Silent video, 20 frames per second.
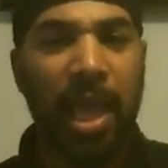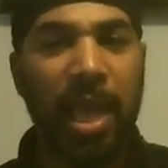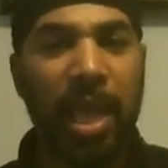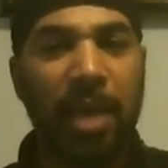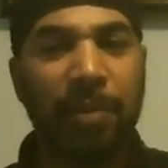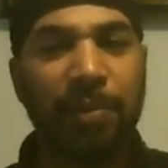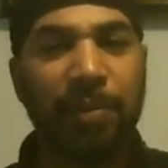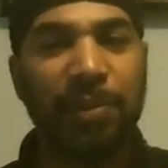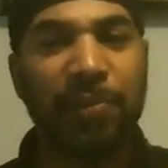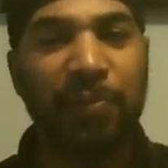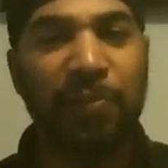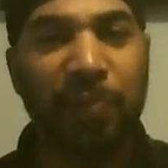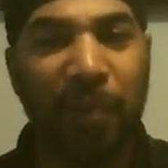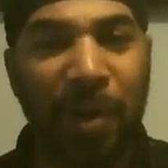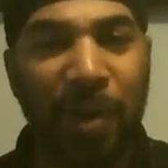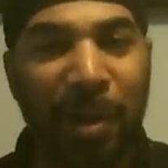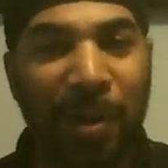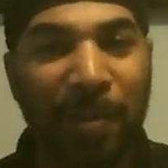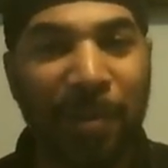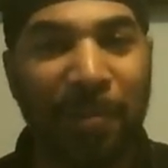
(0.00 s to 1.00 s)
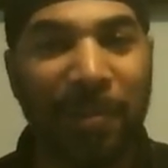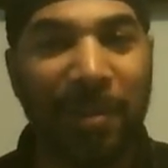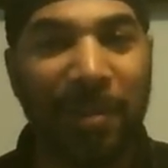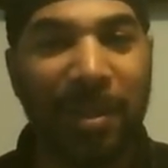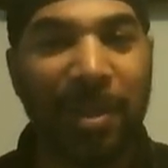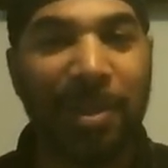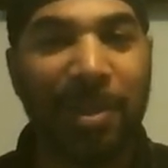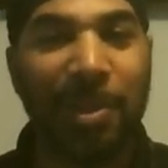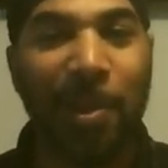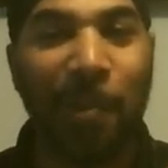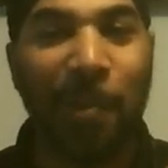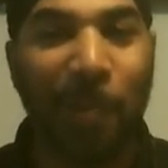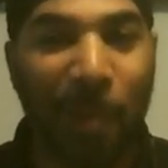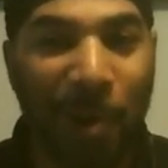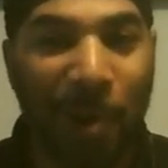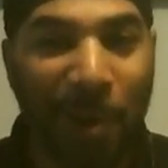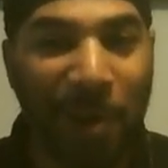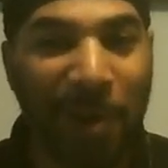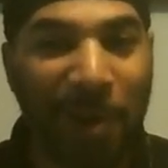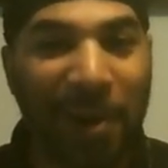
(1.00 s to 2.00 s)
It was from the
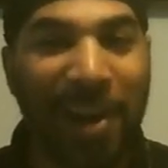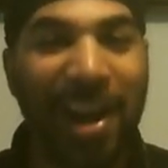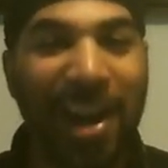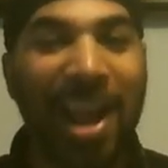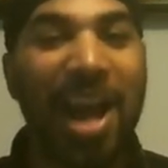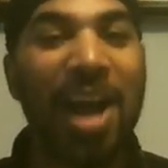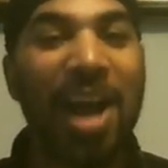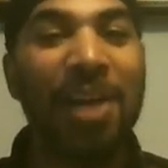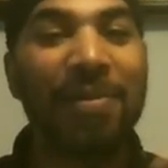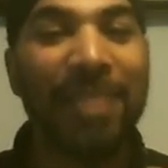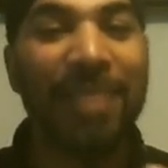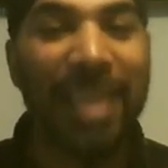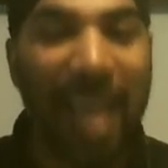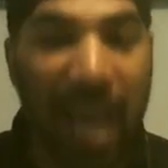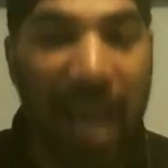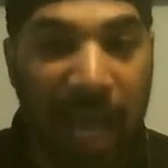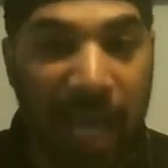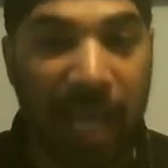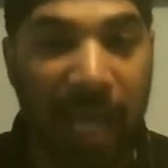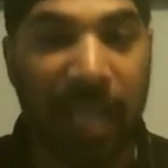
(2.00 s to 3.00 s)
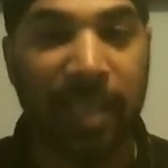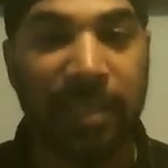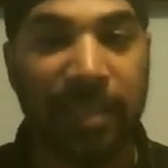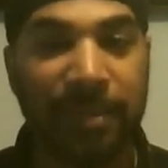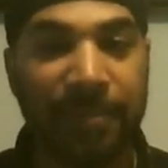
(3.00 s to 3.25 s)
word of Yah.